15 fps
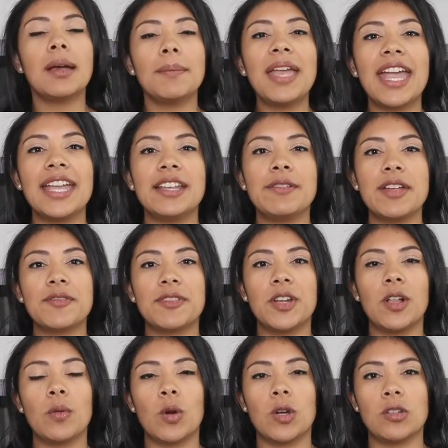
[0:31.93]
I'm Haiti with
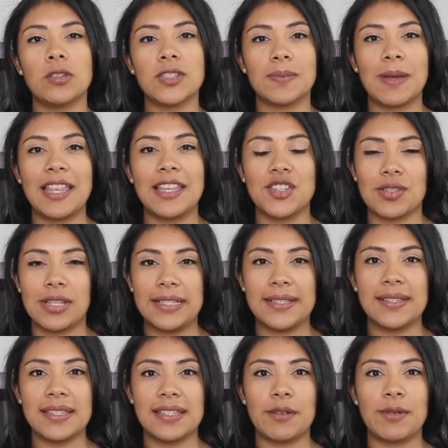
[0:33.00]
Real World Spanish
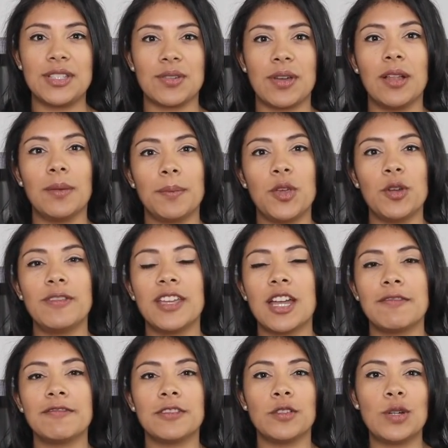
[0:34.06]
Lessons, and I want to help you
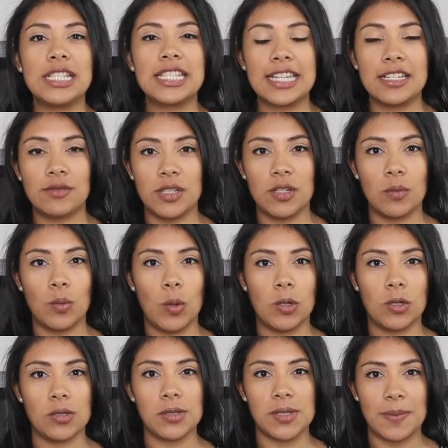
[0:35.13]
become fluent in real
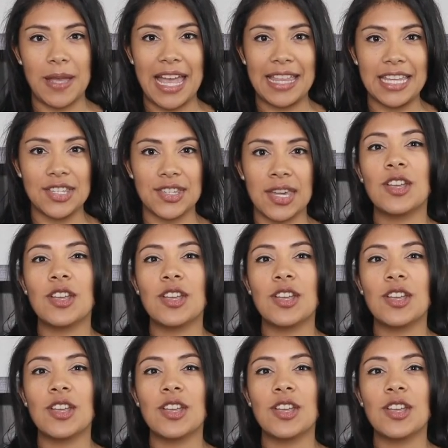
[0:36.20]
world Spanish.